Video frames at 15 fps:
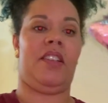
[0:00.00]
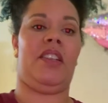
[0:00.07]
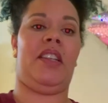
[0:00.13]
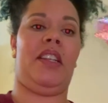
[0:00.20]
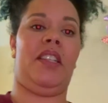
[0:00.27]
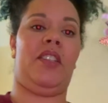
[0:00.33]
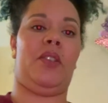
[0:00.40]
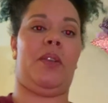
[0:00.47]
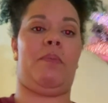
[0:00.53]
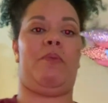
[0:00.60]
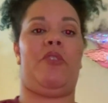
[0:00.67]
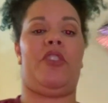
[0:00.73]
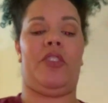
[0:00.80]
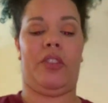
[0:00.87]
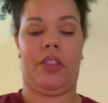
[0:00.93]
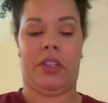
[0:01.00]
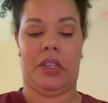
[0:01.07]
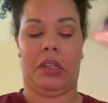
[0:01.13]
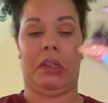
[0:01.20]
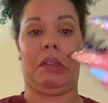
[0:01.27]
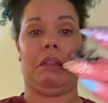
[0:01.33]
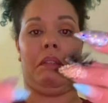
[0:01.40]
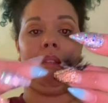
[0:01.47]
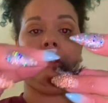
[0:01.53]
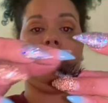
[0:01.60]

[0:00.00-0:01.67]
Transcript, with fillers: Okay, so I'm just